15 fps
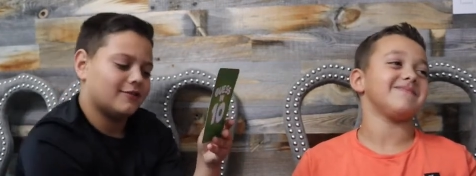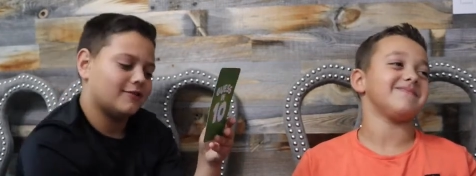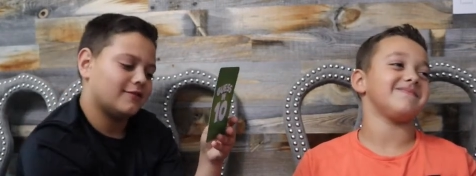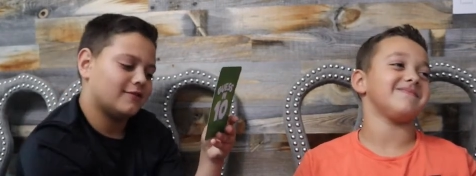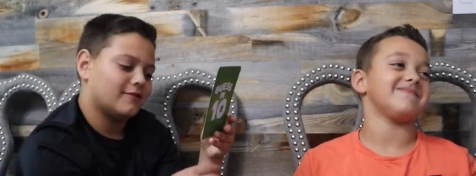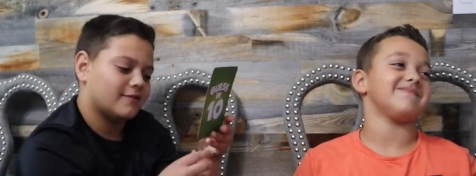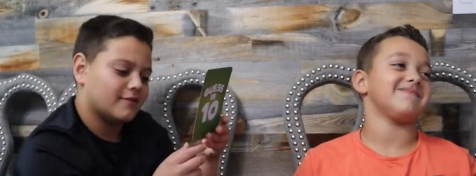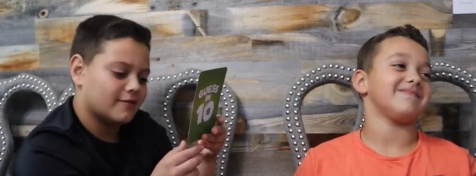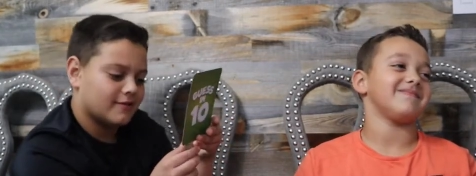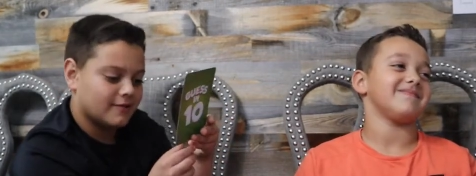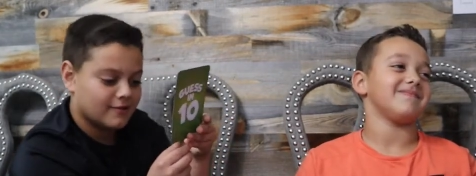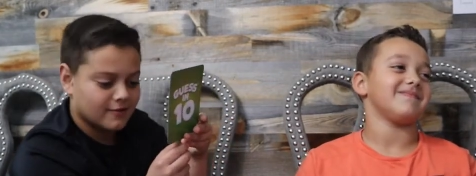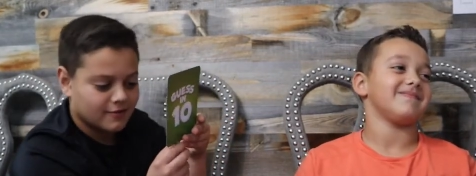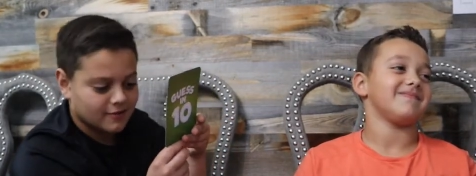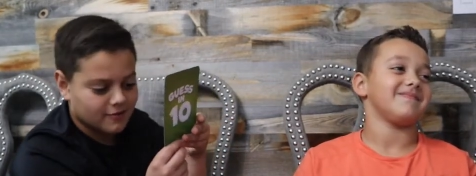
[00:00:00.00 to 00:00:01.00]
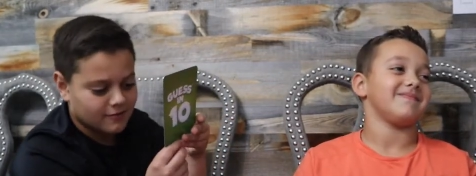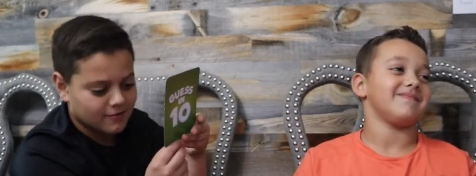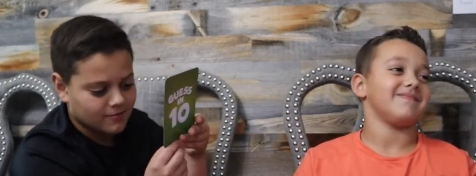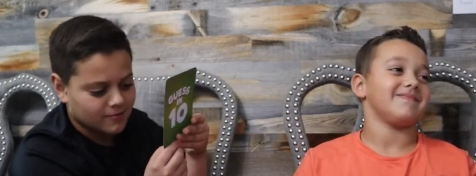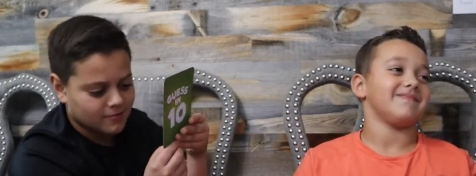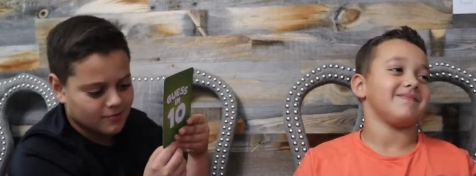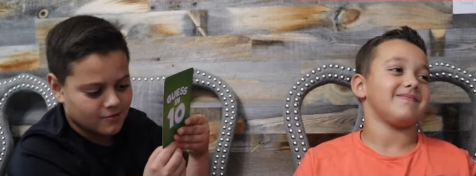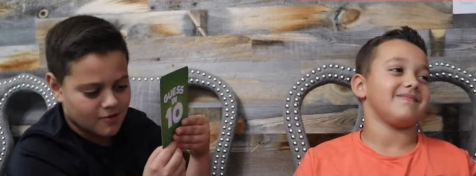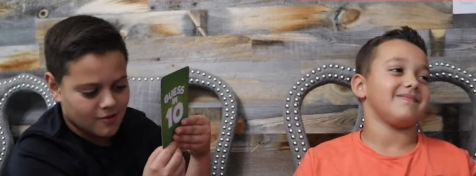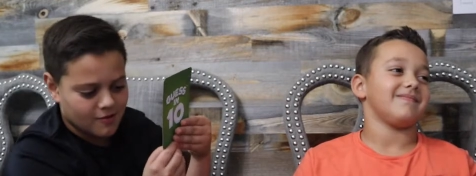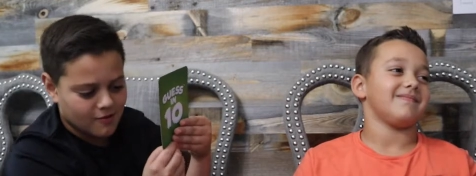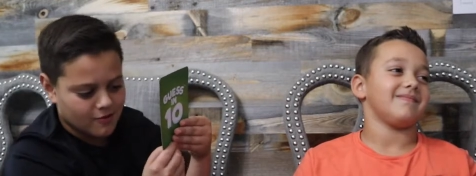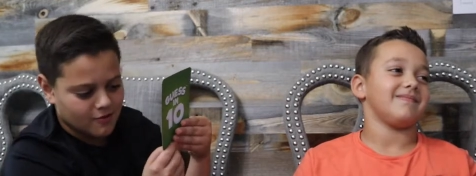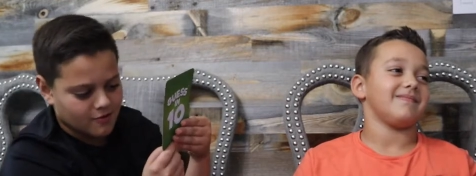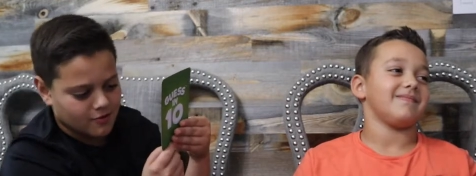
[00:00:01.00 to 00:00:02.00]

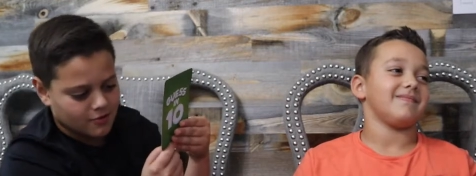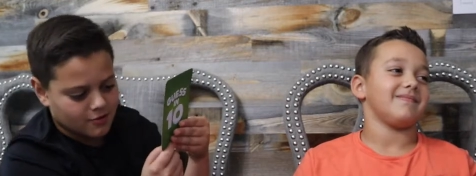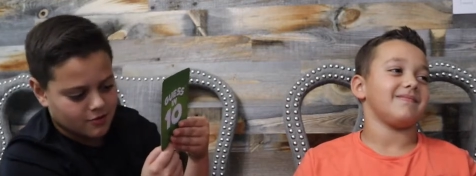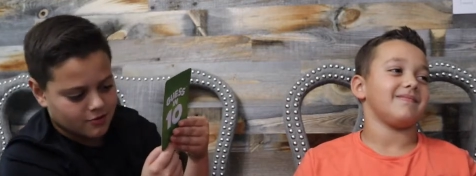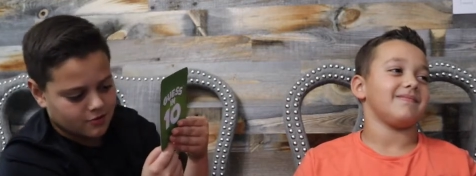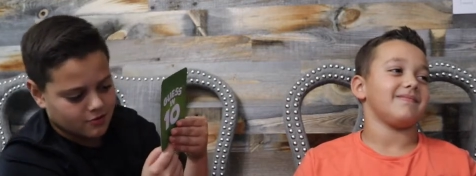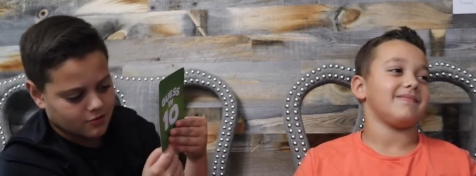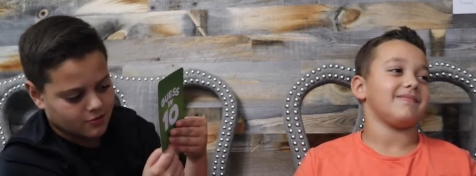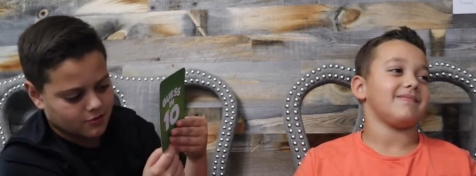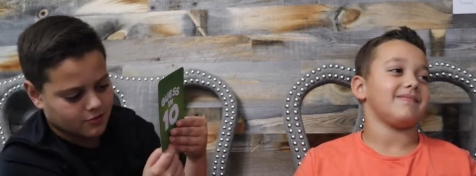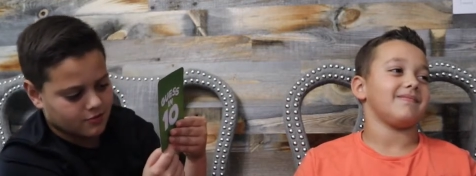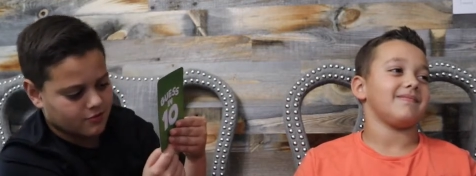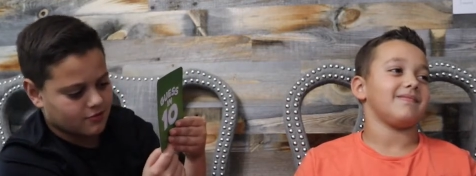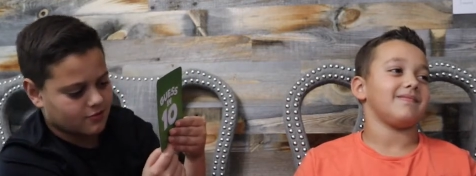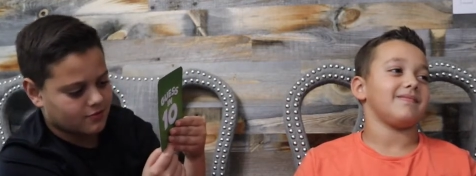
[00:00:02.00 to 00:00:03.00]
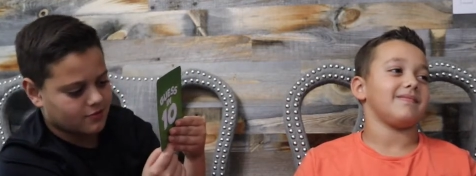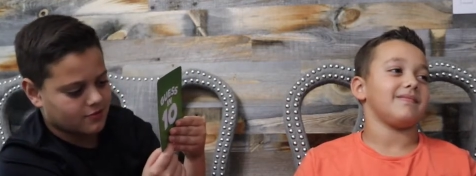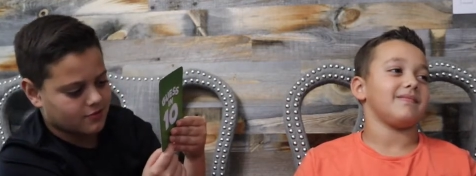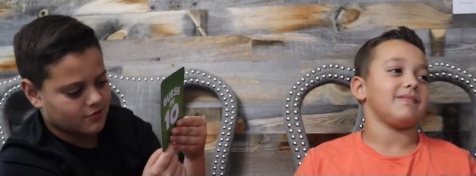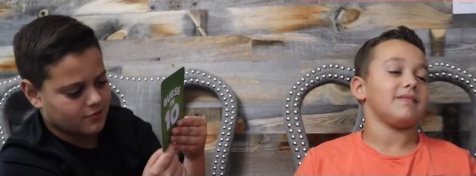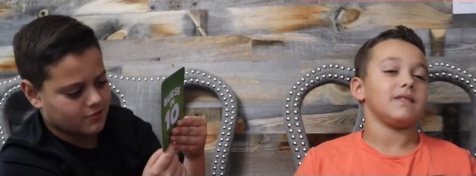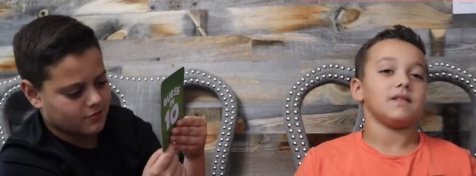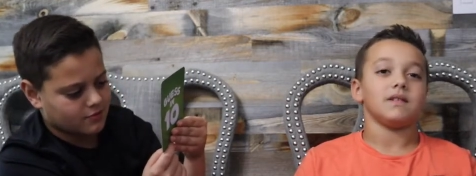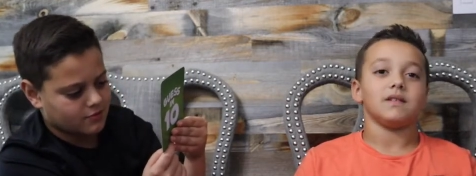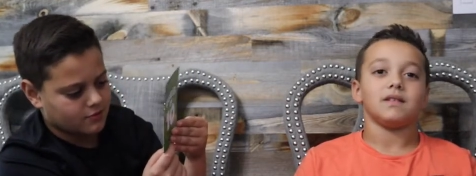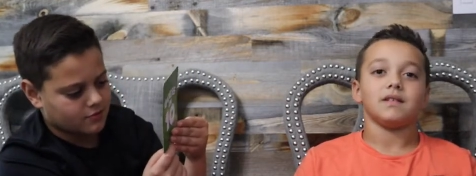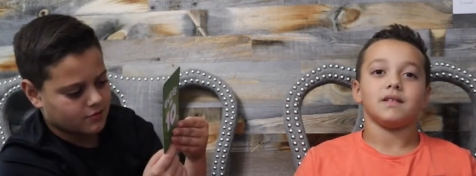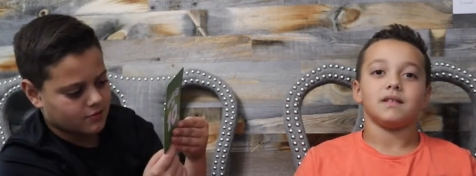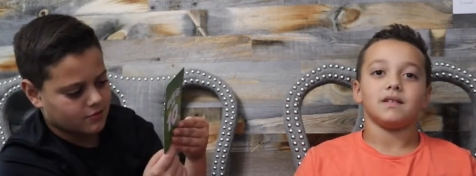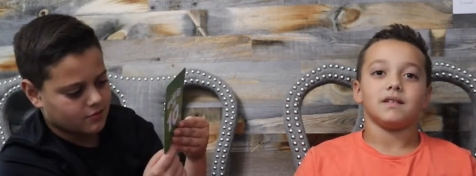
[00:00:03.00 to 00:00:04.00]

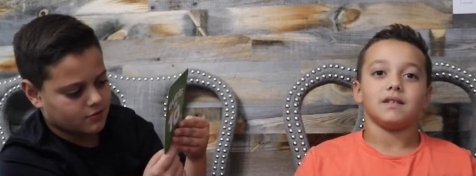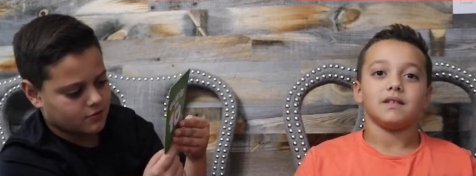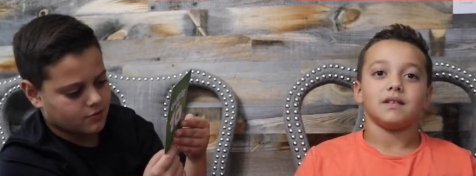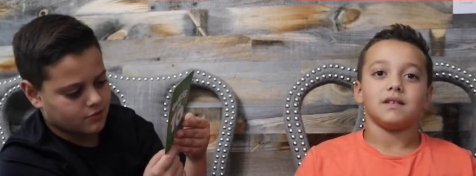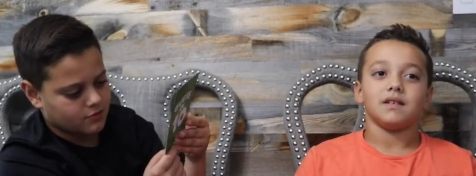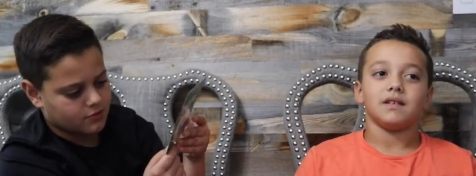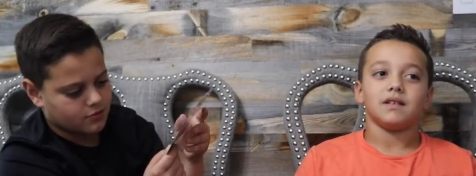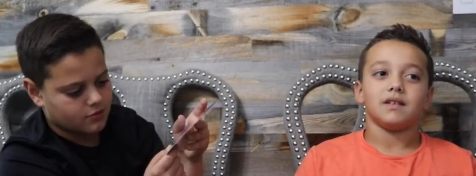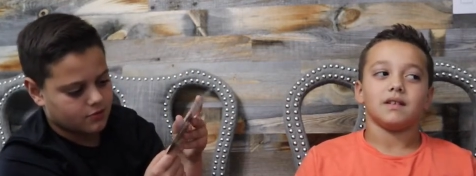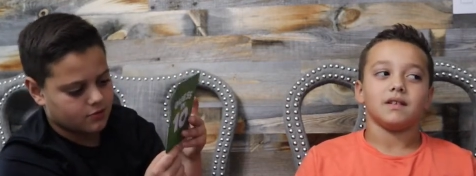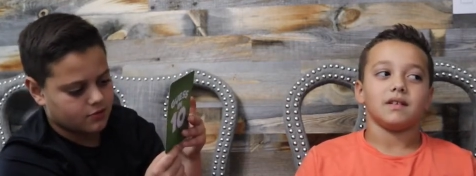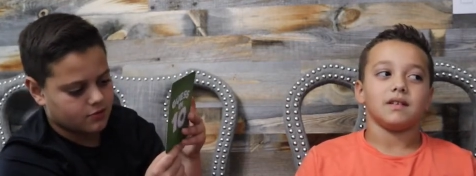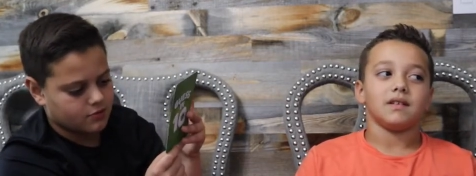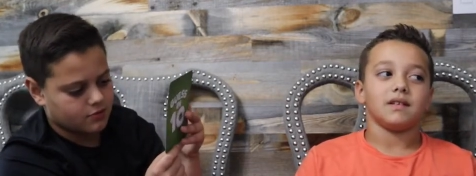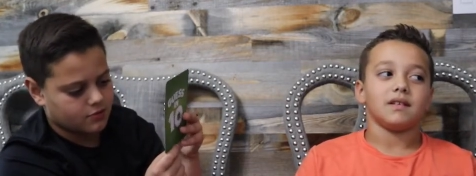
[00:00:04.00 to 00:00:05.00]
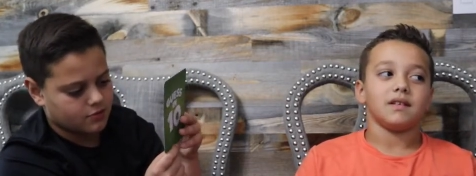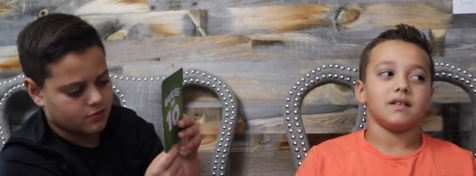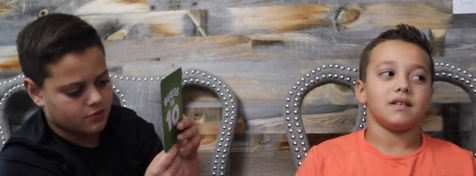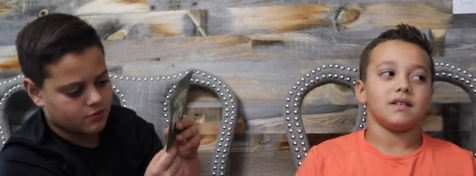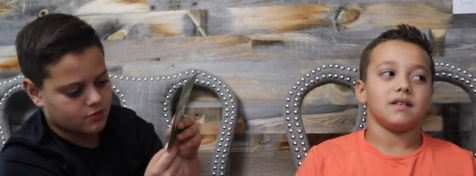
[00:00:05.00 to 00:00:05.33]
[no speech]